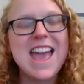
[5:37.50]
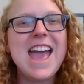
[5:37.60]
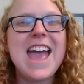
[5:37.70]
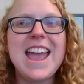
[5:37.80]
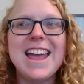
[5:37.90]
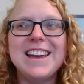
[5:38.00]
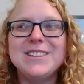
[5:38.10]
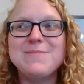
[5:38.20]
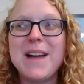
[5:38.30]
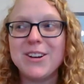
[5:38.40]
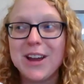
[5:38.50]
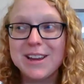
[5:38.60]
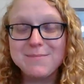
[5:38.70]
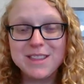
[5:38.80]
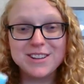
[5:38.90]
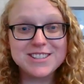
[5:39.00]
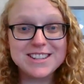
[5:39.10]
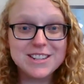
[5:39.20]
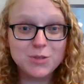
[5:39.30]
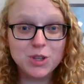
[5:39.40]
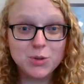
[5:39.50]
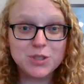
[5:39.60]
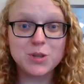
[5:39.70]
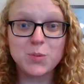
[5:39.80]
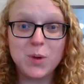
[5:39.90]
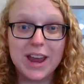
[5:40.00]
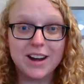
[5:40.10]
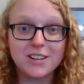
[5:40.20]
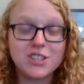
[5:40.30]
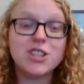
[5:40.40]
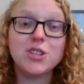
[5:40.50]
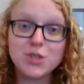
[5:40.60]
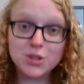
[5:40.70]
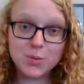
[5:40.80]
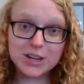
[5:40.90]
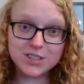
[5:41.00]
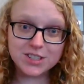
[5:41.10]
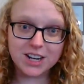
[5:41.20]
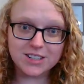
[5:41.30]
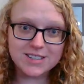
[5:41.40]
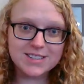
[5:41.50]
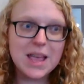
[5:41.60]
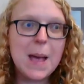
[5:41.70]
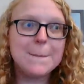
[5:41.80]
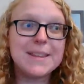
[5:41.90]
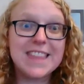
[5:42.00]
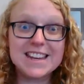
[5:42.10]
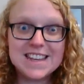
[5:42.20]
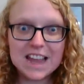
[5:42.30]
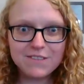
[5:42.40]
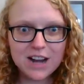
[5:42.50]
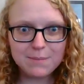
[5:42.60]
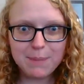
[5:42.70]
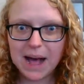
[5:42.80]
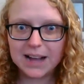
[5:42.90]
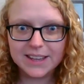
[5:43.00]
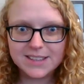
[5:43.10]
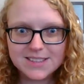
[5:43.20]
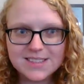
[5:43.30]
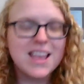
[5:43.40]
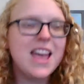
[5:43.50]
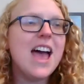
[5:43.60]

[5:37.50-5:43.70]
And my grandmother didn't used to wear, she used to wear skirts, but they never had pockets.